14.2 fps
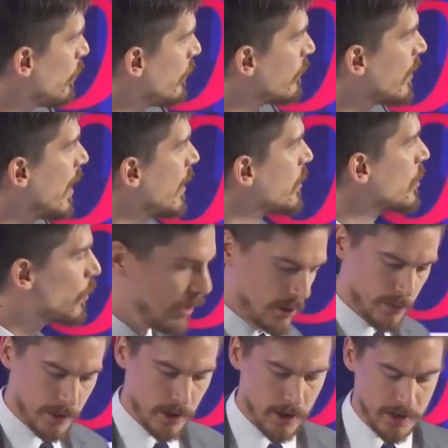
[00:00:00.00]
we've gotten to
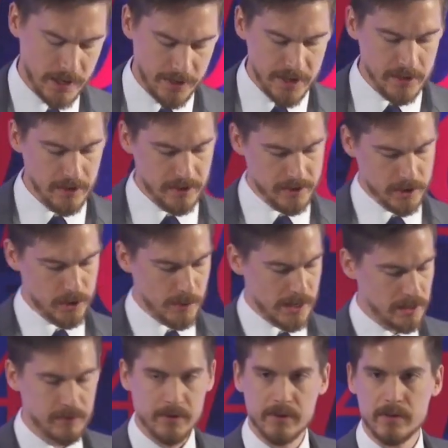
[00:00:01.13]
where we are. And I think this is
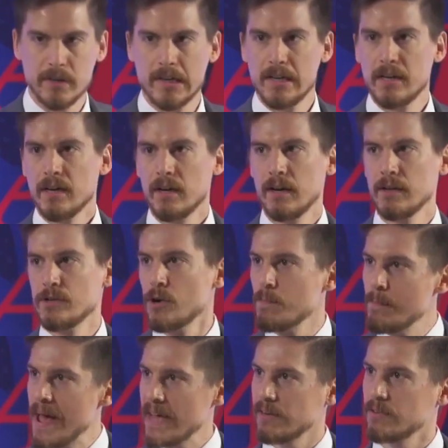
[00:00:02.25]
relevant no
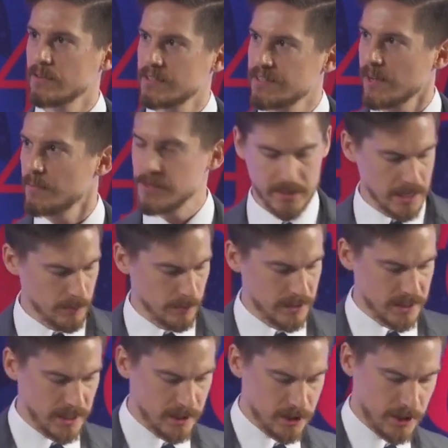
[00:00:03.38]
matter the subject that we're
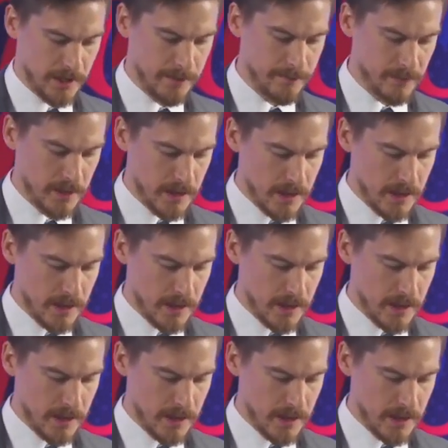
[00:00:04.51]
teaching,